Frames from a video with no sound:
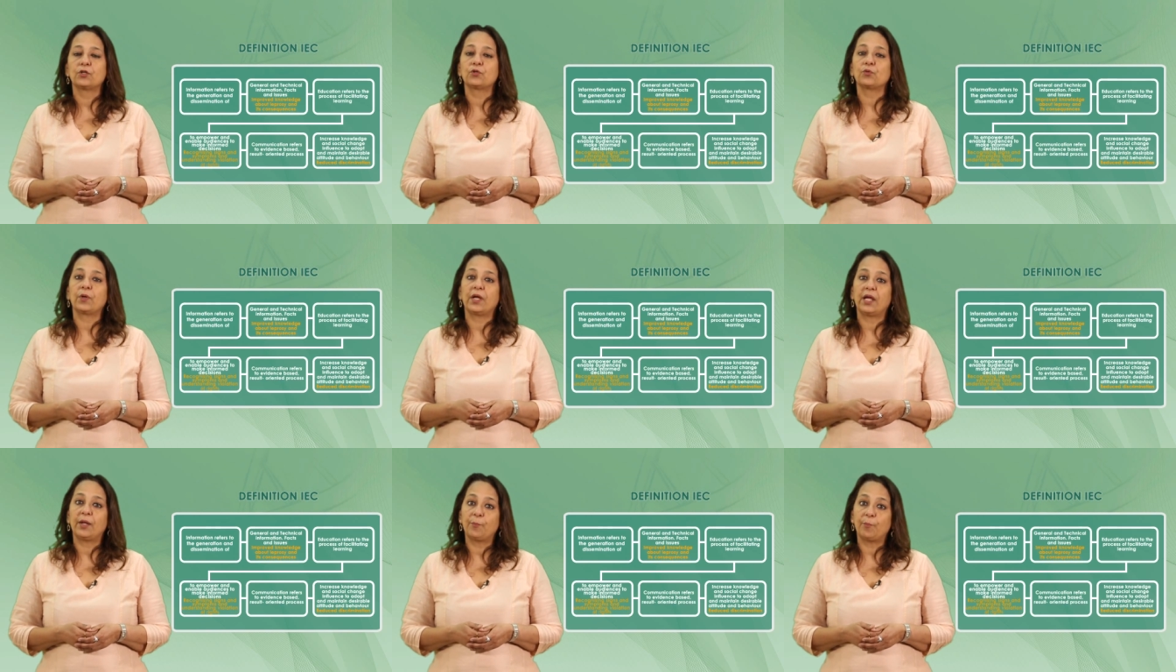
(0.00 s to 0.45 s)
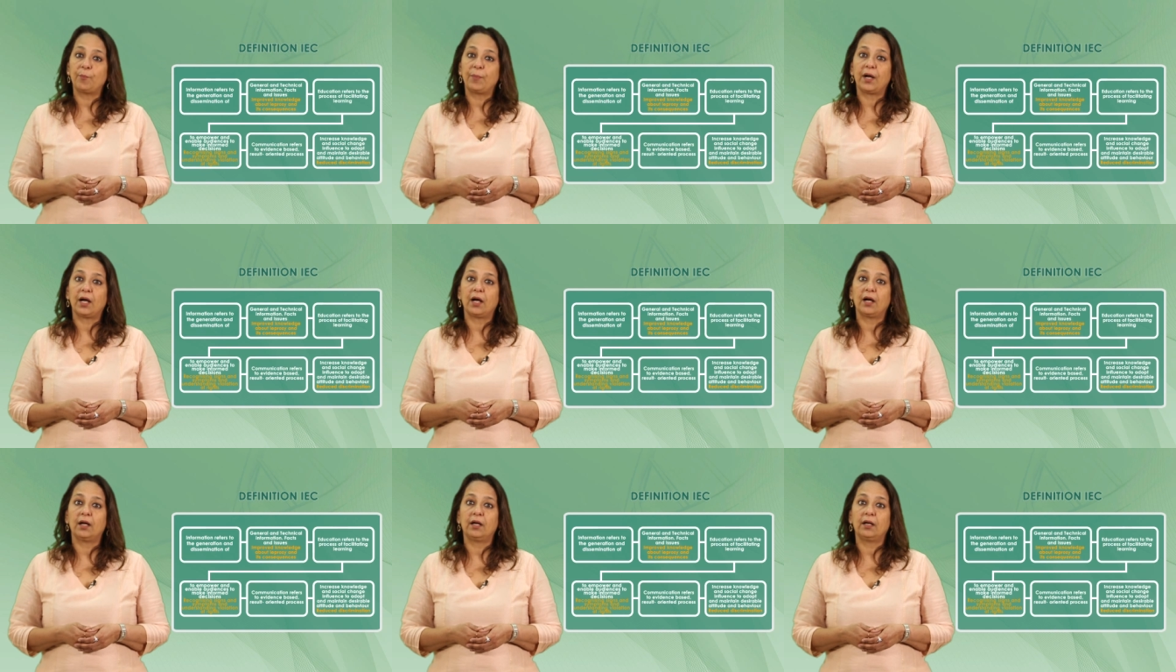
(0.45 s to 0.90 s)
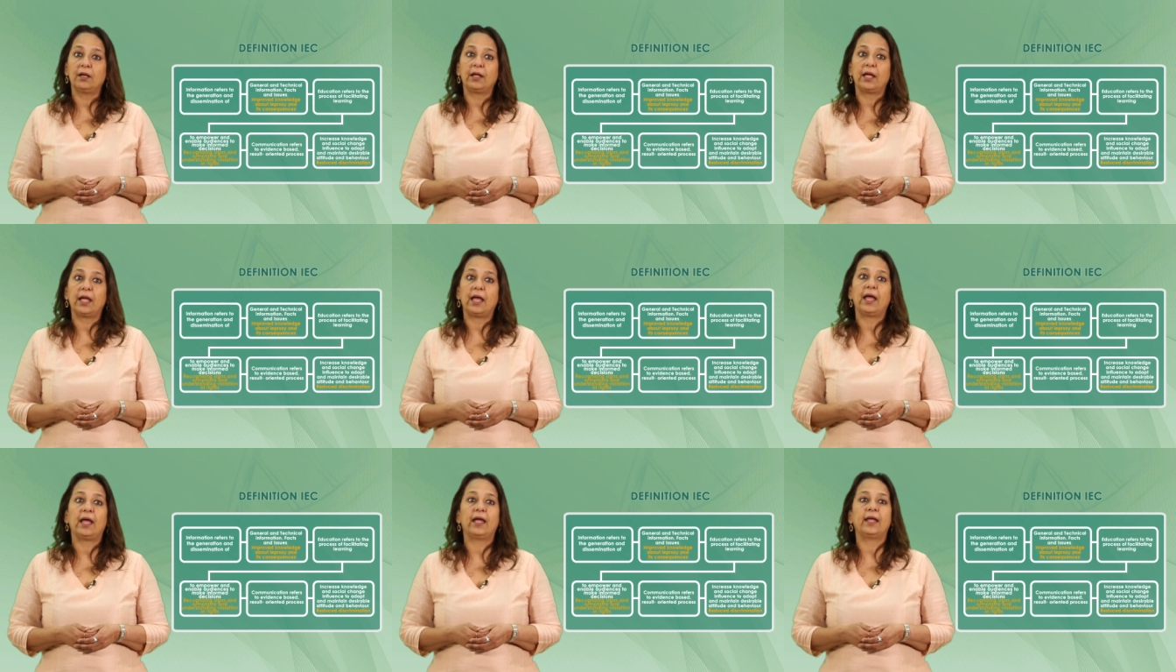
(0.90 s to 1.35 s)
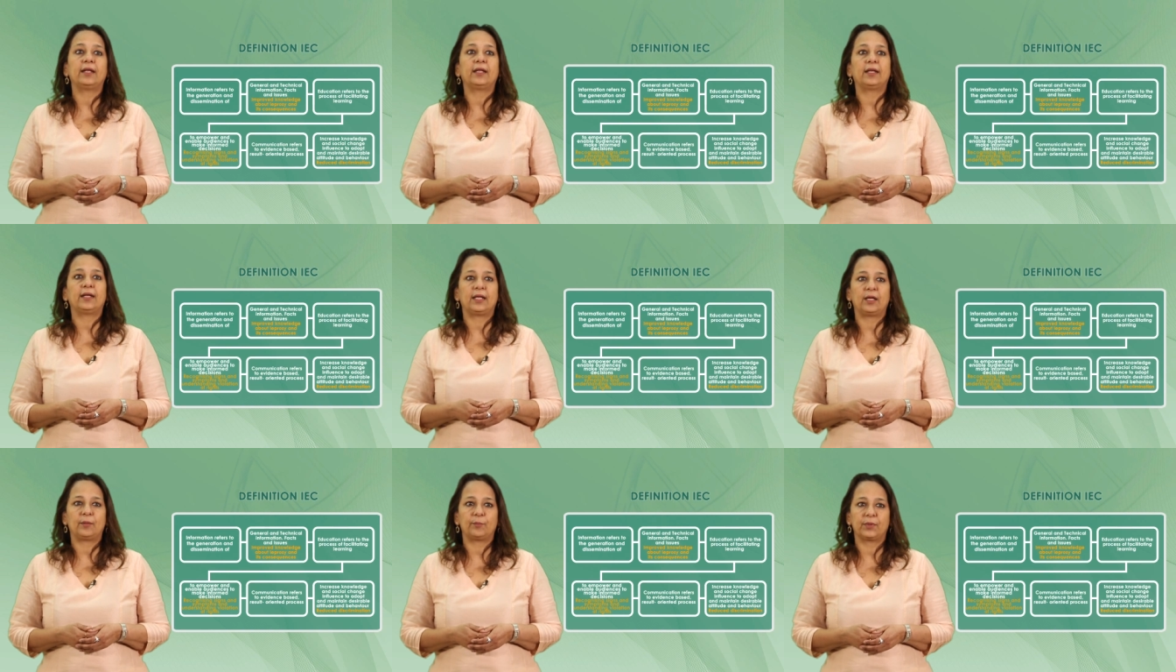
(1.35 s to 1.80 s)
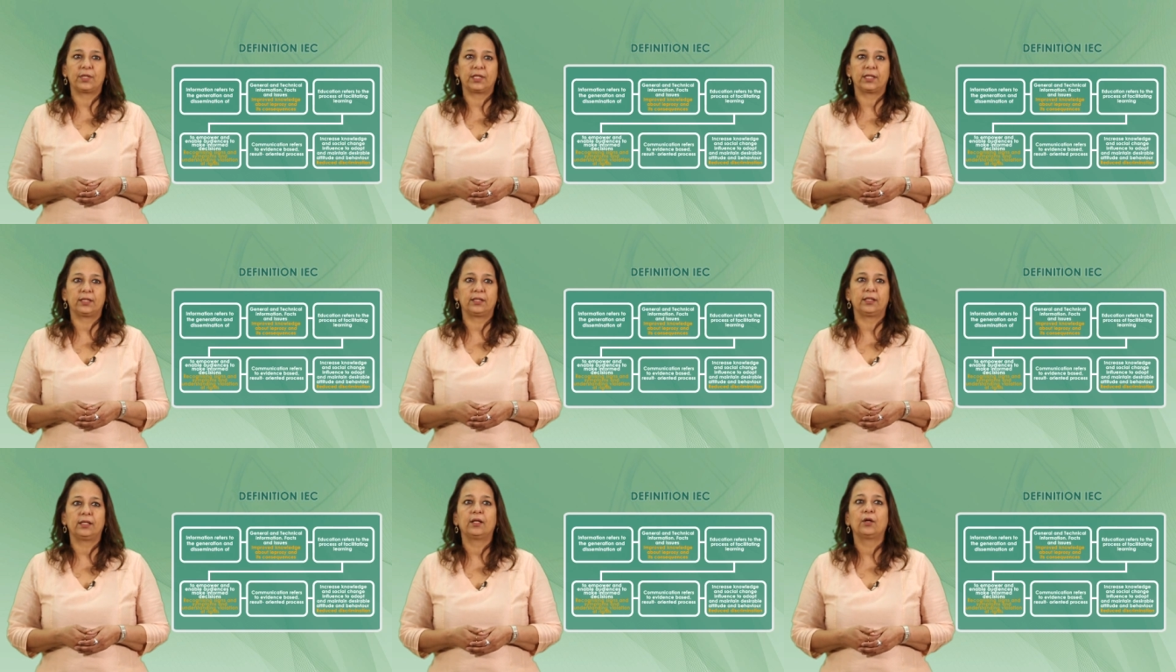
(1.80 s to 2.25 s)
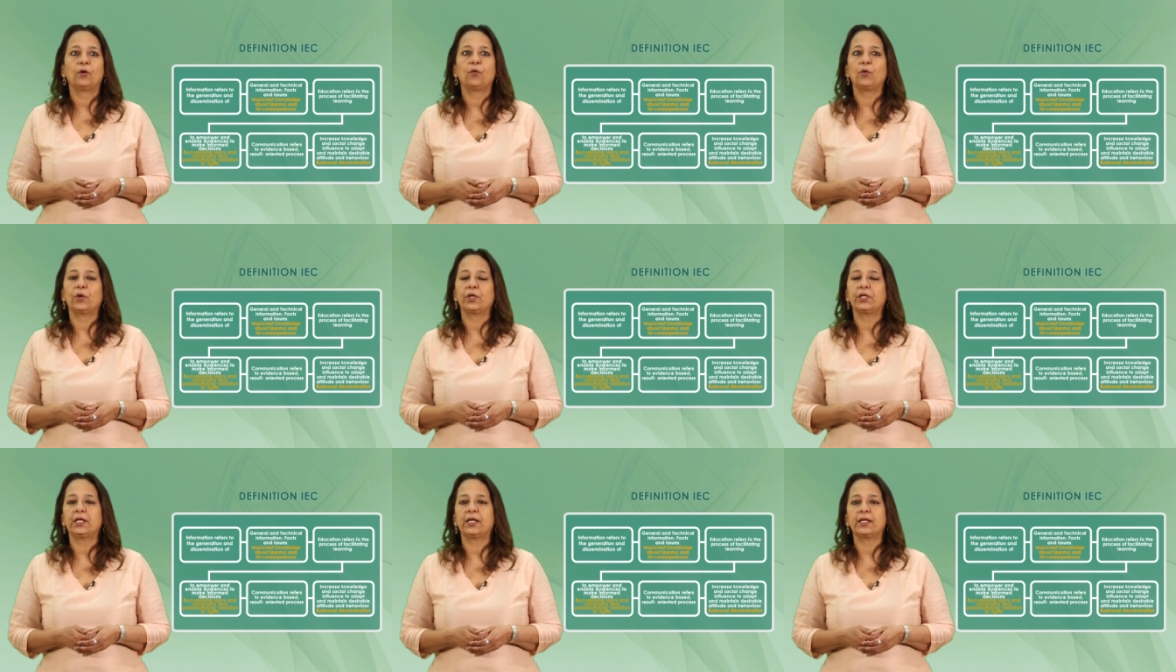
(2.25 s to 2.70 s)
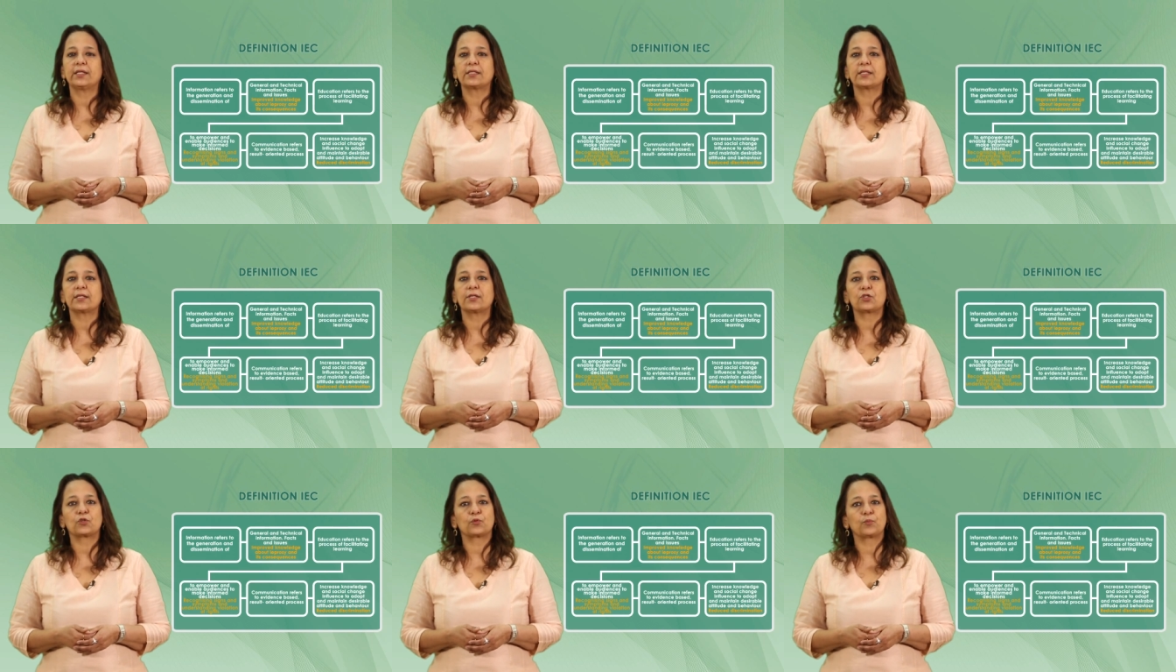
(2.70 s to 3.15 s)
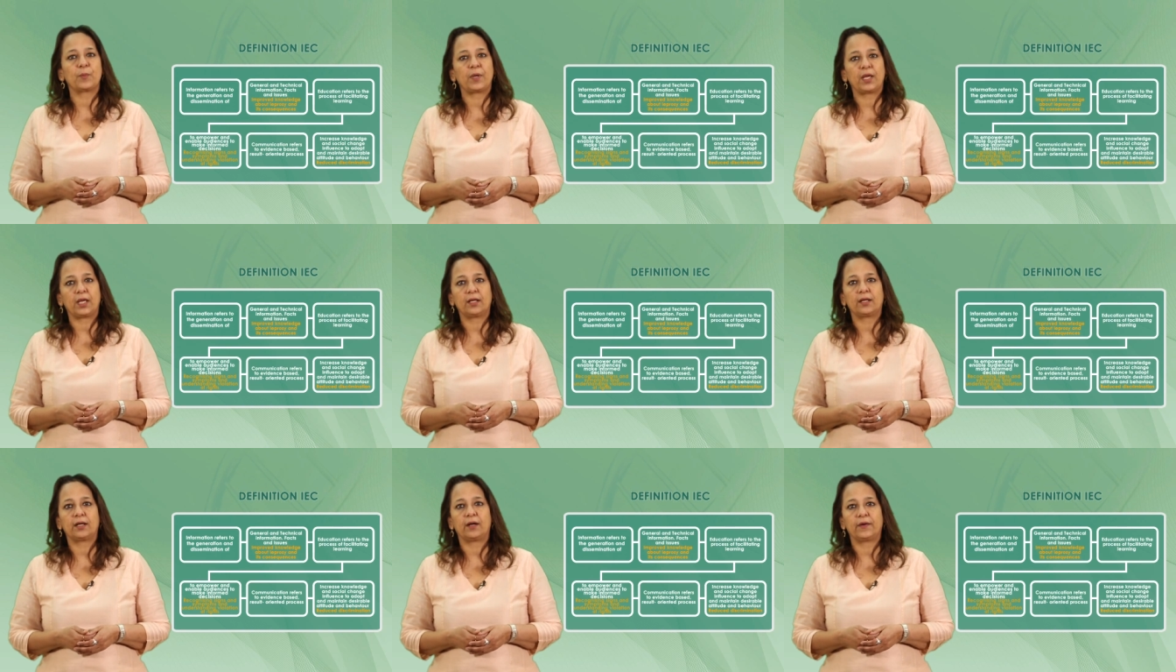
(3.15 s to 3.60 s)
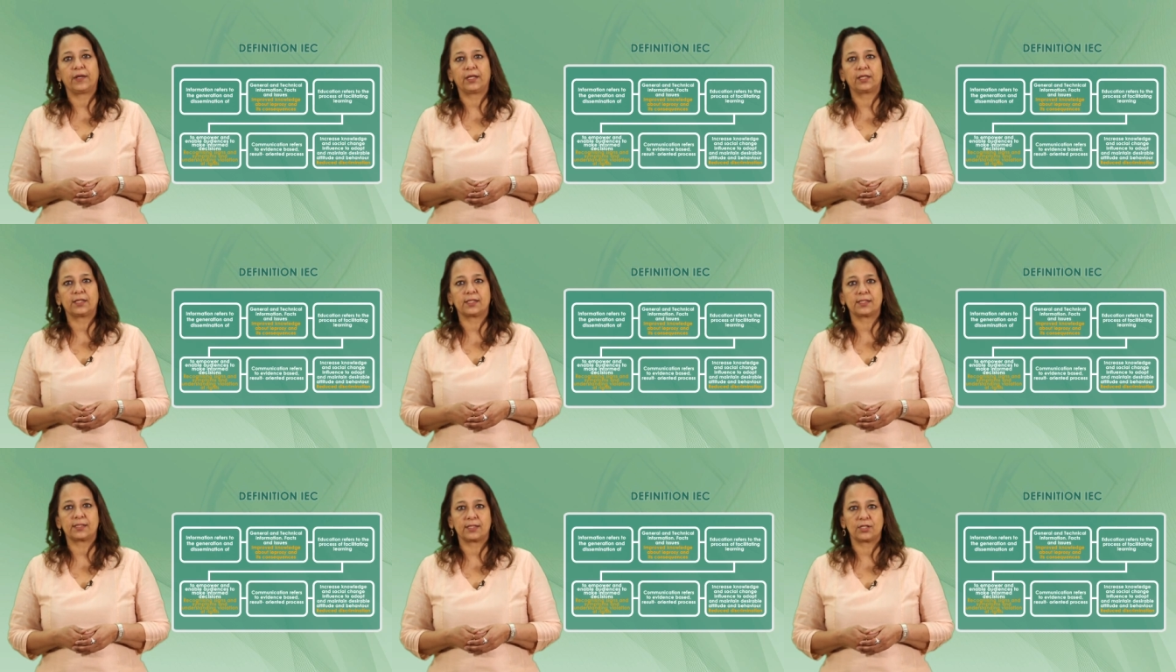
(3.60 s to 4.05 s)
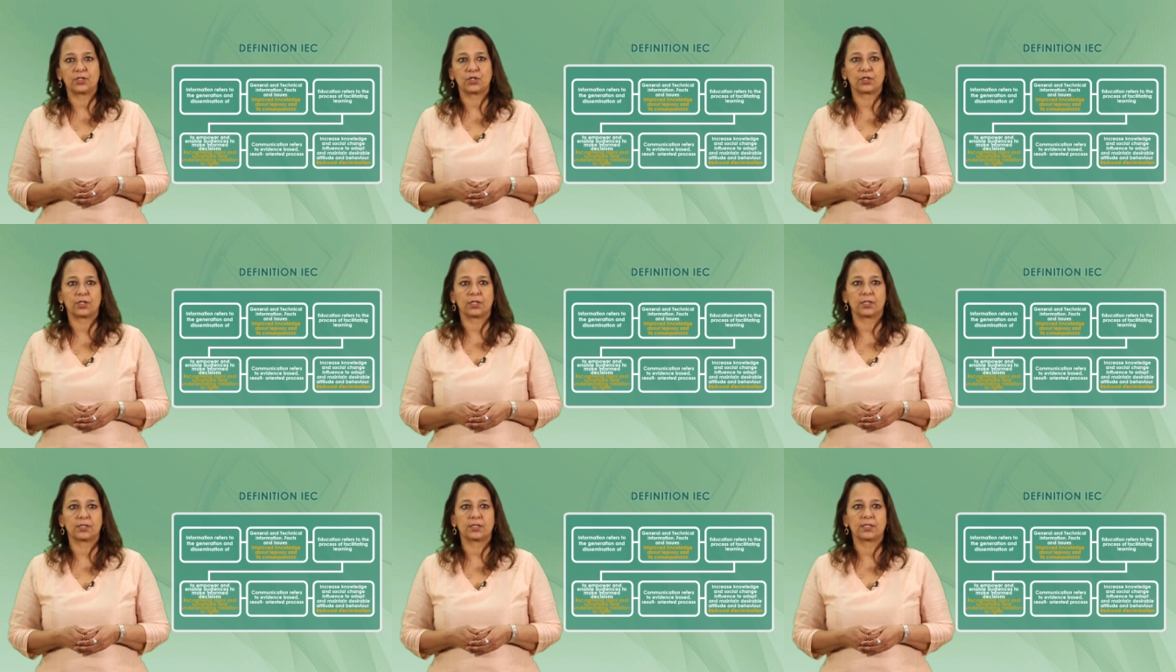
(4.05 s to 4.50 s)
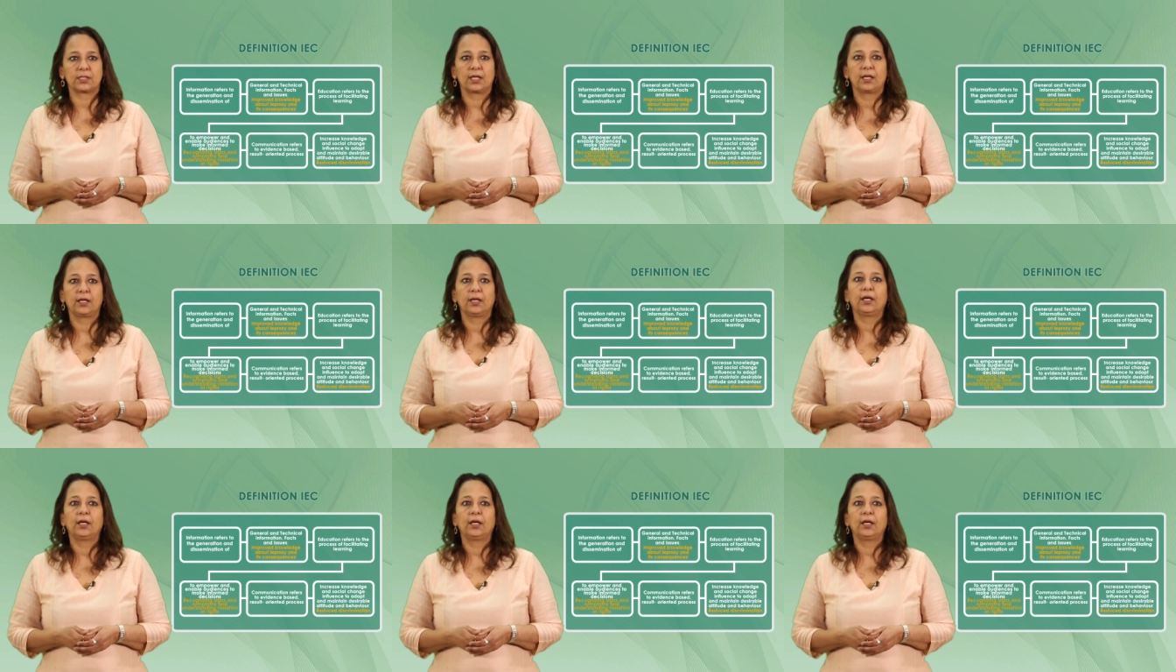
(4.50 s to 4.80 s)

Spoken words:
to empower and enable audiences to make correct decisions.